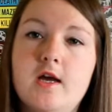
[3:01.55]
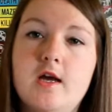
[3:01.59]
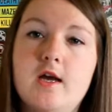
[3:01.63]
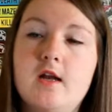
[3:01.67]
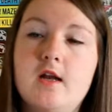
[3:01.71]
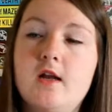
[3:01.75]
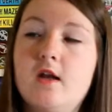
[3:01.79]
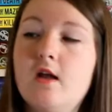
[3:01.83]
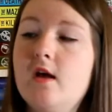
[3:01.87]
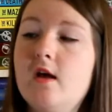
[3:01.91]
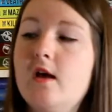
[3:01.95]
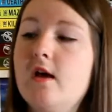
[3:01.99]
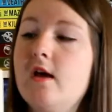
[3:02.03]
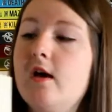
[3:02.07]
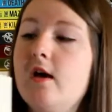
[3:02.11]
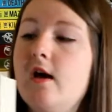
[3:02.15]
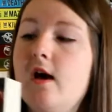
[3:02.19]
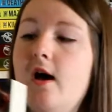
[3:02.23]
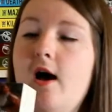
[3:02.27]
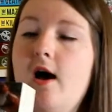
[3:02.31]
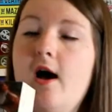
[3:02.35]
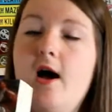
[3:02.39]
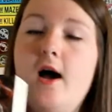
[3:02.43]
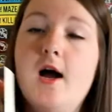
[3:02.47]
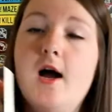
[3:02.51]
and
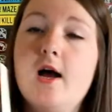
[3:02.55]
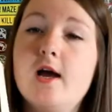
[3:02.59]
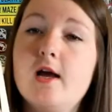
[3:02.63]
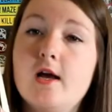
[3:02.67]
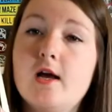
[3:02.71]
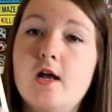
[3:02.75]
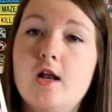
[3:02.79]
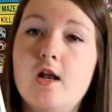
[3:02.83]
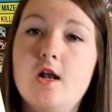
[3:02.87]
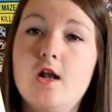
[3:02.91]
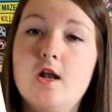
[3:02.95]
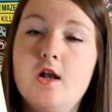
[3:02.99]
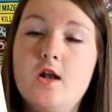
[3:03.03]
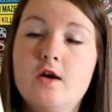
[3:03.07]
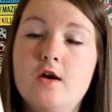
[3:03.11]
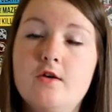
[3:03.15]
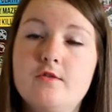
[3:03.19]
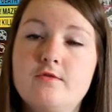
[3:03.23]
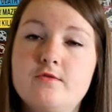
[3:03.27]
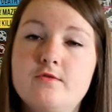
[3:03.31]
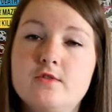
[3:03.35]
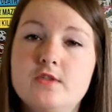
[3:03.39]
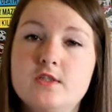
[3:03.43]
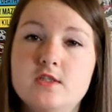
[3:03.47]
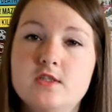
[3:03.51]
I
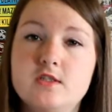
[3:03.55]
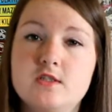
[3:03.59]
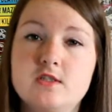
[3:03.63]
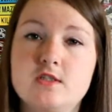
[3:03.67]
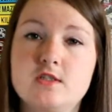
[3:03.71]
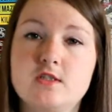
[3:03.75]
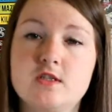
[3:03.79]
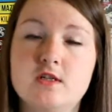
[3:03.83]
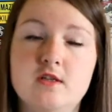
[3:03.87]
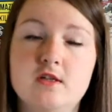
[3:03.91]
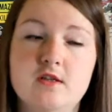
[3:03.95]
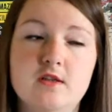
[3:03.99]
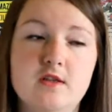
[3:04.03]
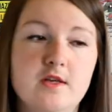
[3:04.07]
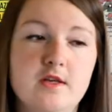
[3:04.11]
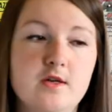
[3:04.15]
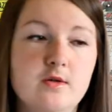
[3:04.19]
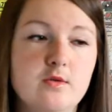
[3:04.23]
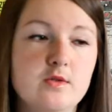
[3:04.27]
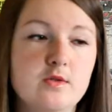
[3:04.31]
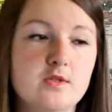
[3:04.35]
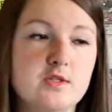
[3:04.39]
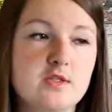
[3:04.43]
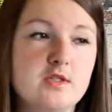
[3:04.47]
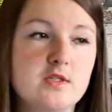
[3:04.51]
loved it. There
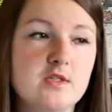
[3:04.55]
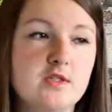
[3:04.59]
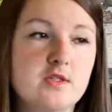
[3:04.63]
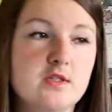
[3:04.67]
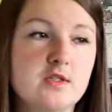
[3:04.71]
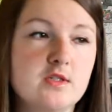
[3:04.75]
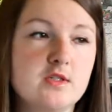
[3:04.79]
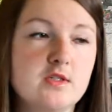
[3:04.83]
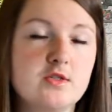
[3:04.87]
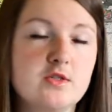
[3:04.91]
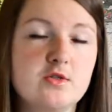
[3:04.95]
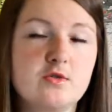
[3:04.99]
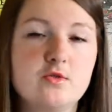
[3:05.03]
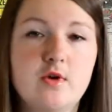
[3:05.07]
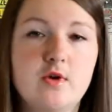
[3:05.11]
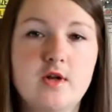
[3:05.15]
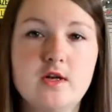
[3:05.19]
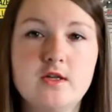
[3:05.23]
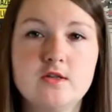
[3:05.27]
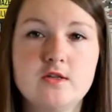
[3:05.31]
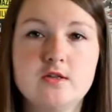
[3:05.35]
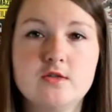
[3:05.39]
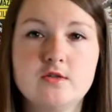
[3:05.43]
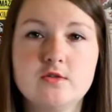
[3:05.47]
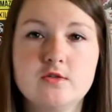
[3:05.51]
was this
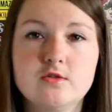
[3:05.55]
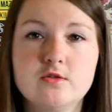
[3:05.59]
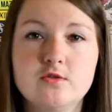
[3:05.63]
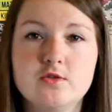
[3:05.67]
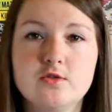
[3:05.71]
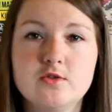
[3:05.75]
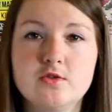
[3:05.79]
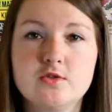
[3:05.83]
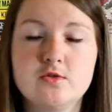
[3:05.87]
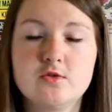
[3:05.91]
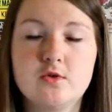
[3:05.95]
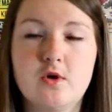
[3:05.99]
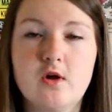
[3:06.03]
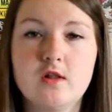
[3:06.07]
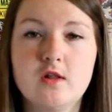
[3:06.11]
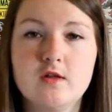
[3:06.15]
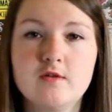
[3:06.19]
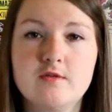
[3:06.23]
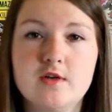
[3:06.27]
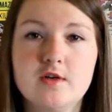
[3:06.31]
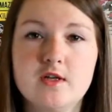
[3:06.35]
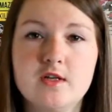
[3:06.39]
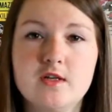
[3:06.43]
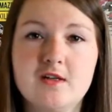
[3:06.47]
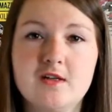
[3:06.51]
great conclusion to all
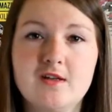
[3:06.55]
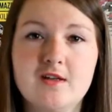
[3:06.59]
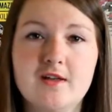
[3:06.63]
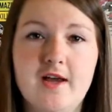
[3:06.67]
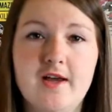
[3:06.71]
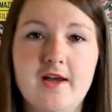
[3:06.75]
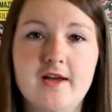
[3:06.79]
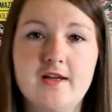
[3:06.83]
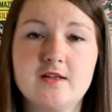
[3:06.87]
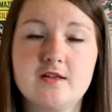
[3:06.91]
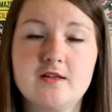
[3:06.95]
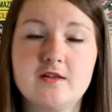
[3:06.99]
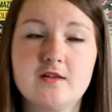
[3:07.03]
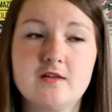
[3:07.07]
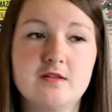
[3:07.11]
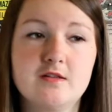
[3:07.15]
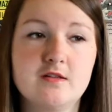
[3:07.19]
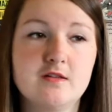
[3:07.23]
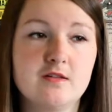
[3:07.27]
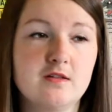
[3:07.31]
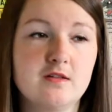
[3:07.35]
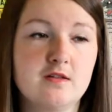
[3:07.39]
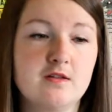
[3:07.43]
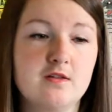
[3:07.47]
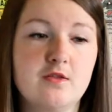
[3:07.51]
of it. Like,
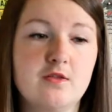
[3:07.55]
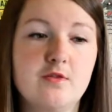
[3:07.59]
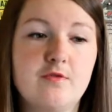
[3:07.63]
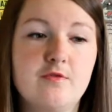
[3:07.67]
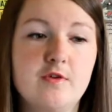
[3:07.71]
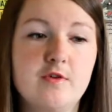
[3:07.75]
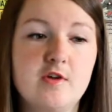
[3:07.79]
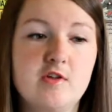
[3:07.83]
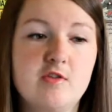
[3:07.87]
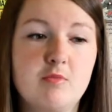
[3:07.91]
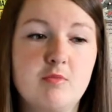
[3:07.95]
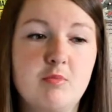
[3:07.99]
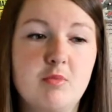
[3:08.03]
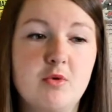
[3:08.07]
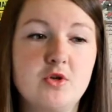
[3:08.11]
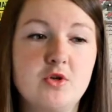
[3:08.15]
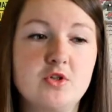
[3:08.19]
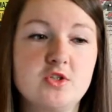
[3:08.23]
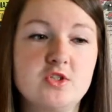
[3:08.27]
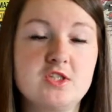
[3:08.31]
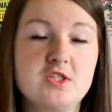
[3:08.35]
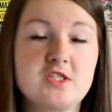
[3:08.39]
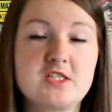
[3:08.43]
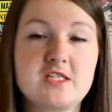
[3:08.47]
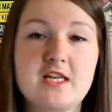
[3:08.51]
the 5th book
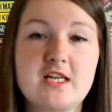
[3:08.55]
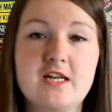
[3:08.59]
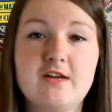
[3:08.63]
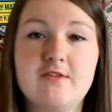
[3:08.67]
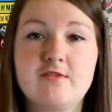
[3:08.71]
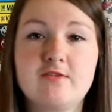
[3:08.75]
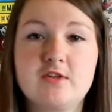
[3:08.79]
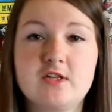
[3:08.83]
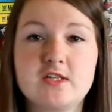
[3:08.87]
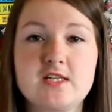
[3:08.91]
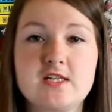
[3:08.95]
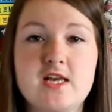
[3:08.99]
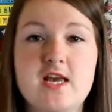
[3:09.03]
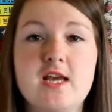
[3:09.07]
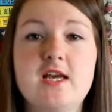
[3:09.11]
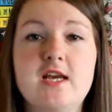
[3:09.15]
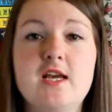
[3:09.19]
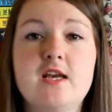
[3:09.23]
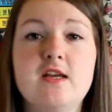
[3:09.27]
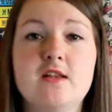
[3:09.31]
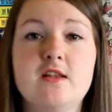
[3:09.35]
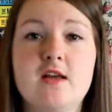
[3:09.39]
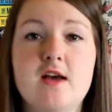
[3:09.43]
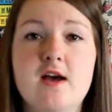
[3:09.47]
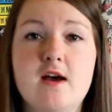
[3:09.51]
just left us
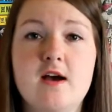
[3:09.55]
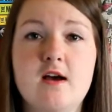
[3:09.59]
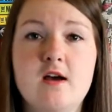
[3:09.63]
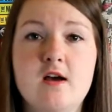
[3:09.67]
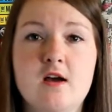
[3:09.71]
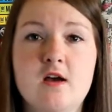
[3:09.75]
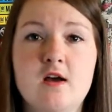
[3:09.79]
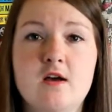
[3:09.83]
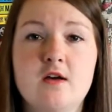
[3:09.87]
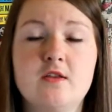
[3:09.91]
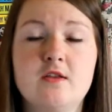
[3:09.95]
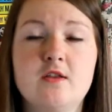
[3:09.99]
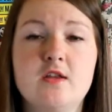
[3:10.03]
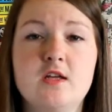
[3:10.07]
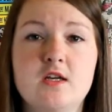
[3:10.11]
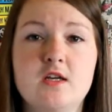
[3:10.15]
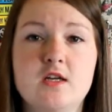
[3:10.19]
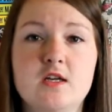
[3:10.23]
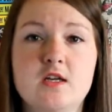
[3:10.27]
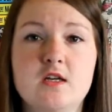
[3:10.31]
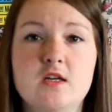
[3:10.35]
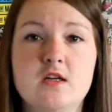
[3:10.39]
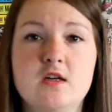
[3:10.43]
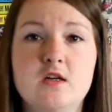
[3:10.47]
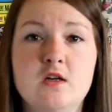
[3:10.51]
hanging there
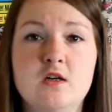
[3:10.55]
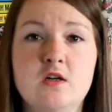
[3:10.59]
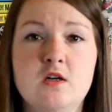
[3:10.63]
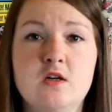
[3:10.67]
thinking,